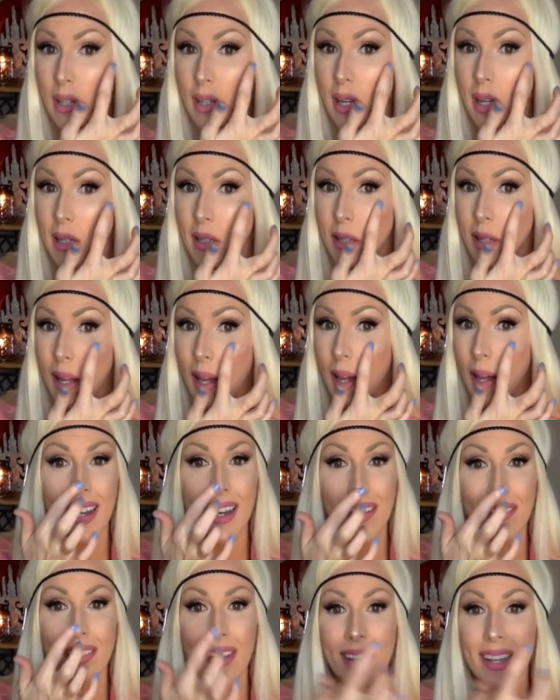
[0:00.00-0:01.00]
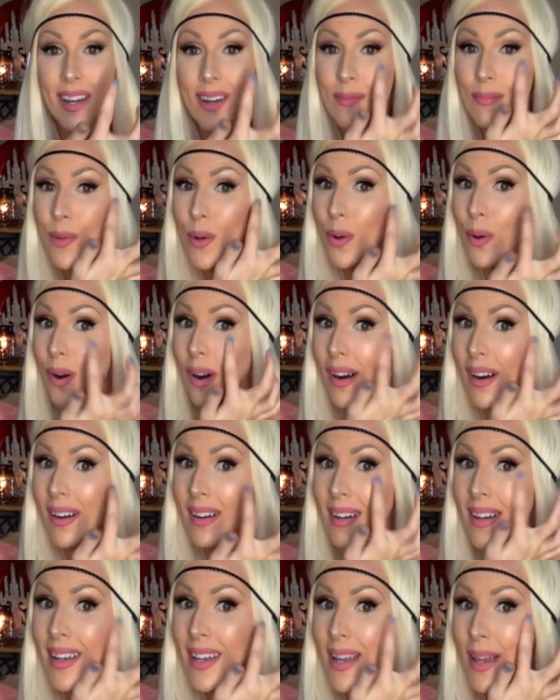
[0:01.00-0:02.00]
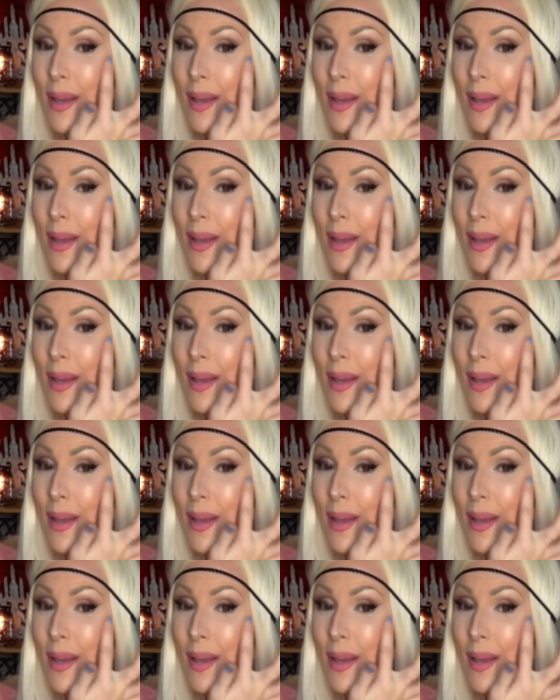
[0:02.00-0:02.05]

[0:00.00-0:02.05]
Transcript: that today, kind of like a more